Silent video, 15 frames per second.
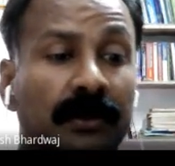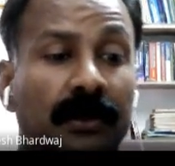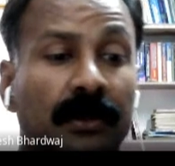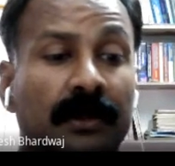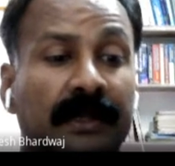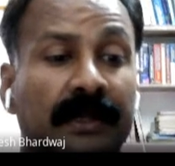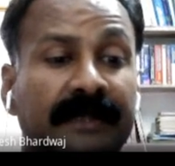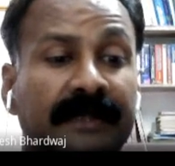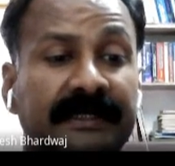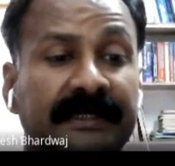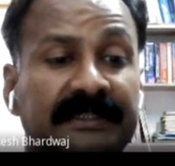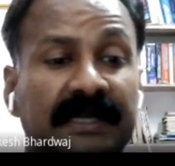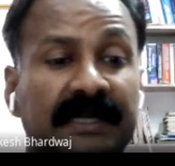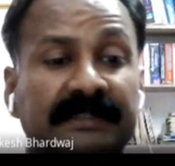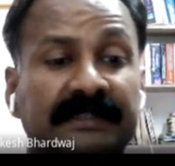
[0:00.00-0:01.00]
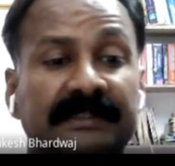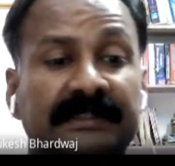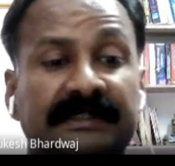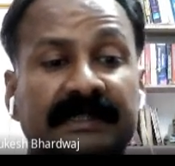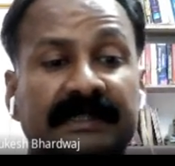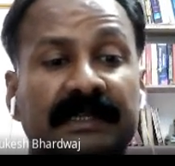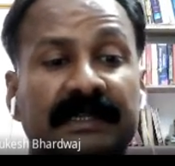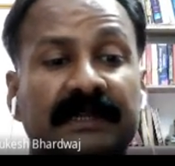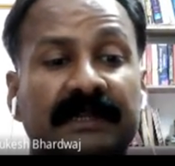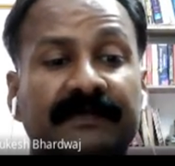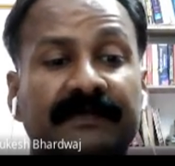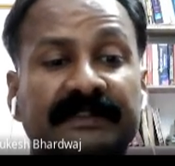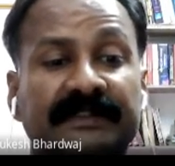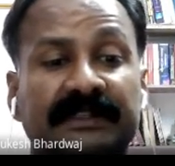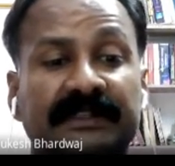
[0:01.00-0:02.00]
electric charge is a scalar
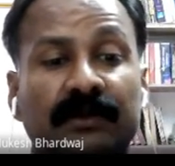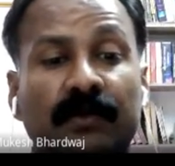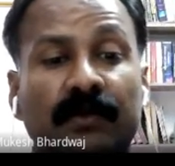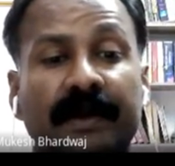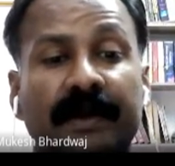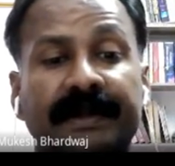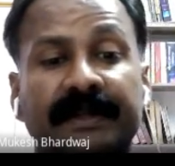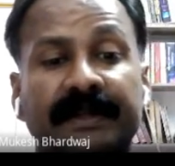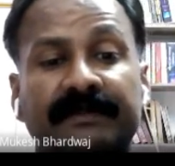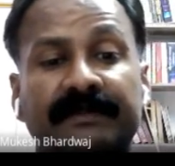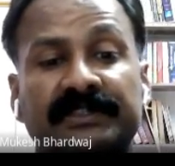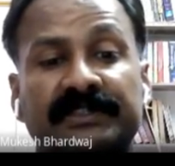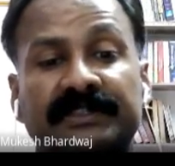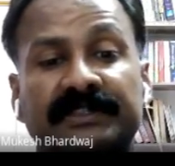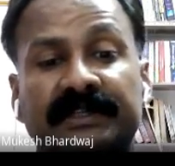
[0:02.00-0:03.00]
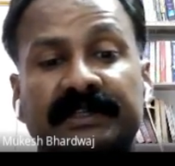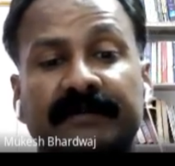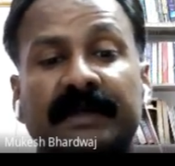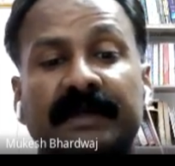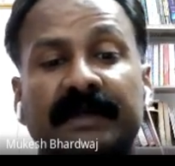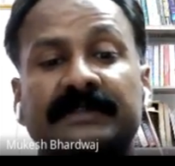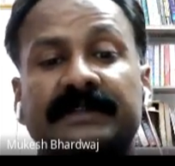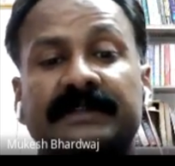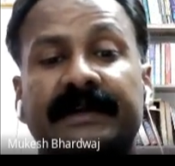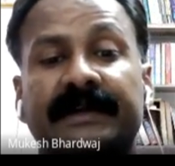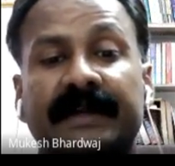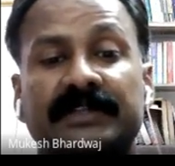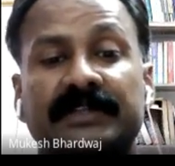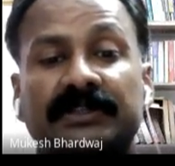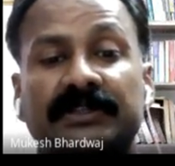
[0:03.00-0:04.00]
physical quantity which determines the
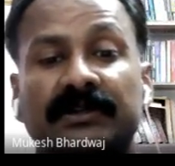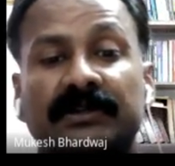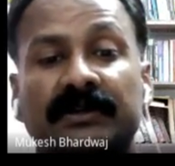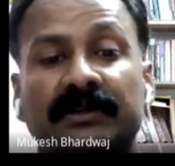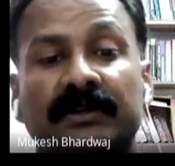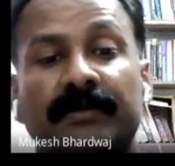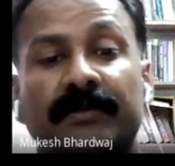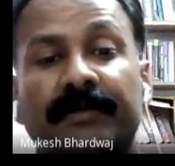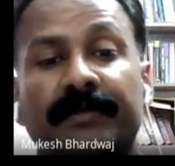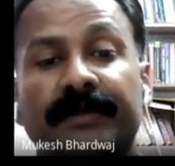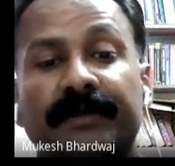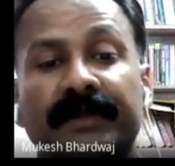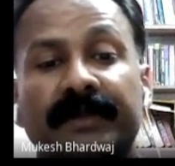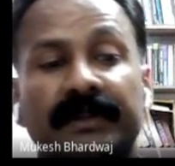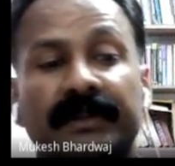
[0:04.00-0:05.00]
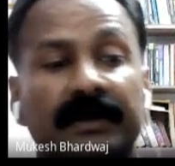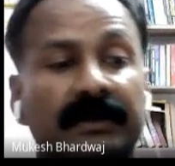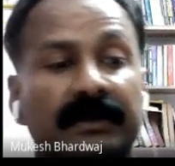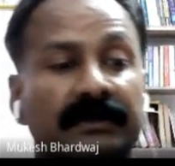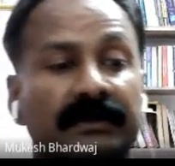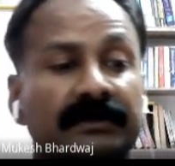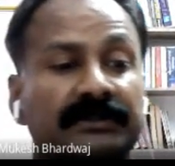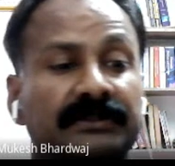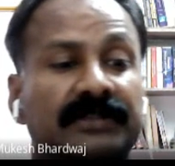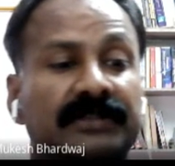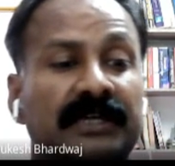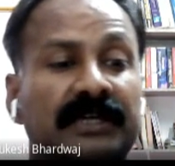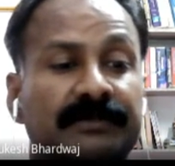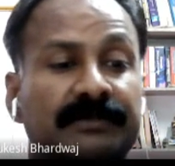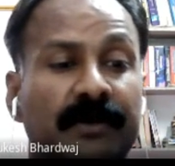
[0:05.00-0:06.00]
interaction between the
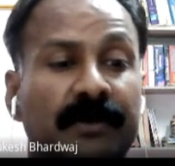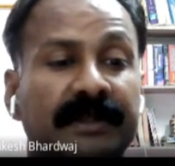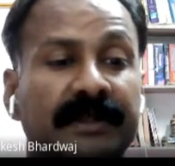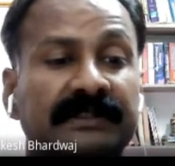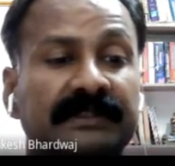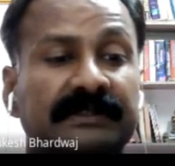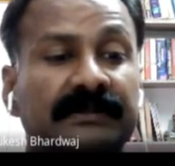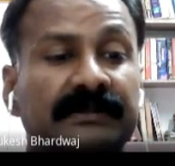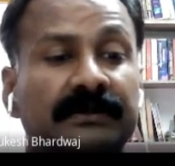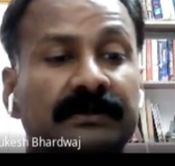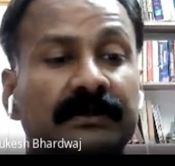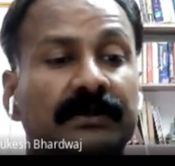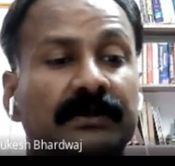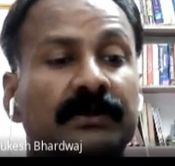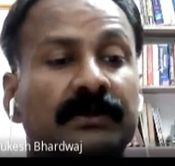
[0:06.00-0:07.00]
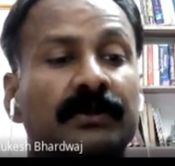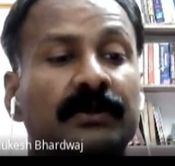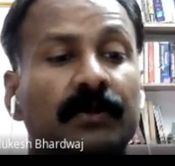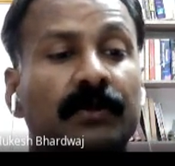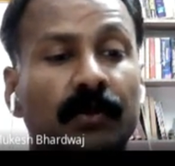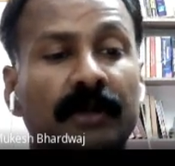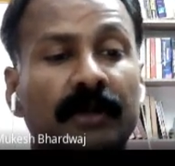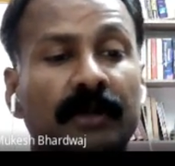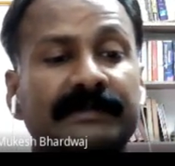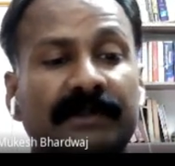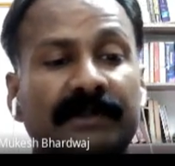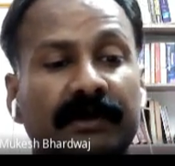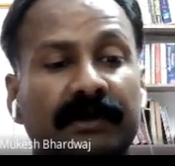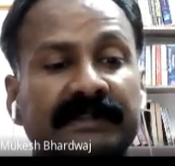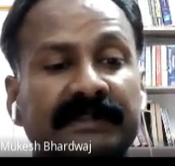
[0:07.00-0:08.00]
charged bodies. Coulomb's
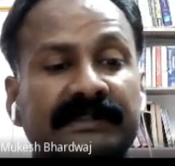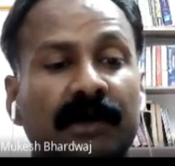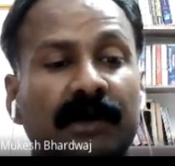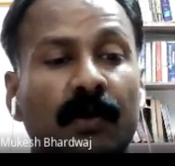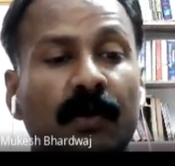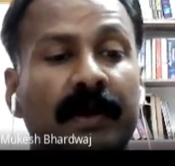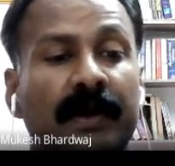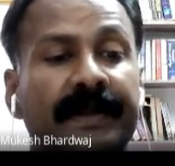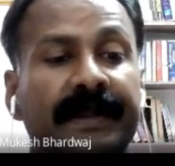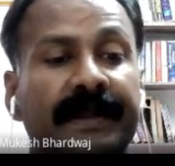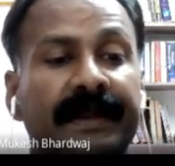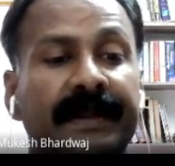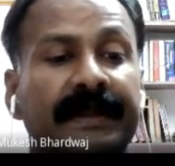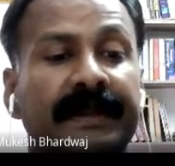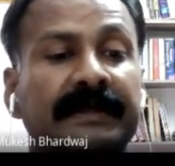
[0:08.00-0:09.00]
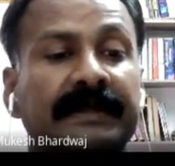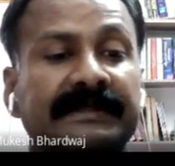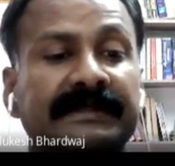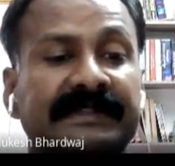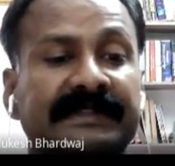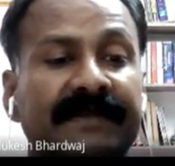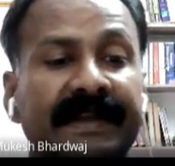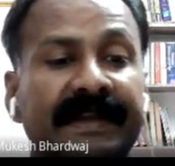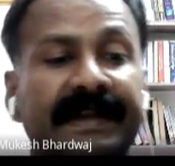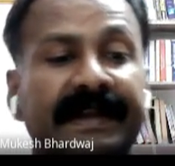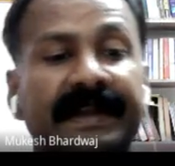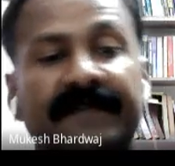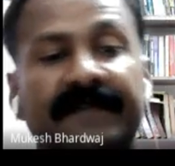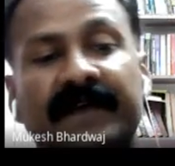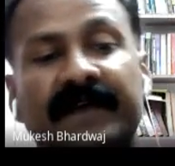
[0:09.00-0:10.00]
law, discovered in
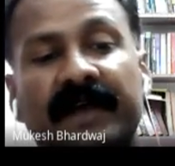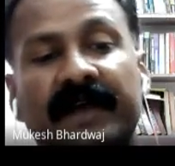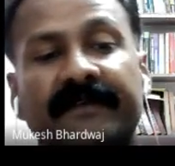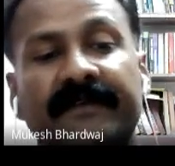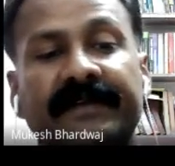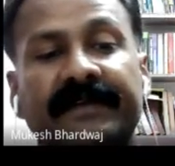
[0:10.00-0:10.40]
1785,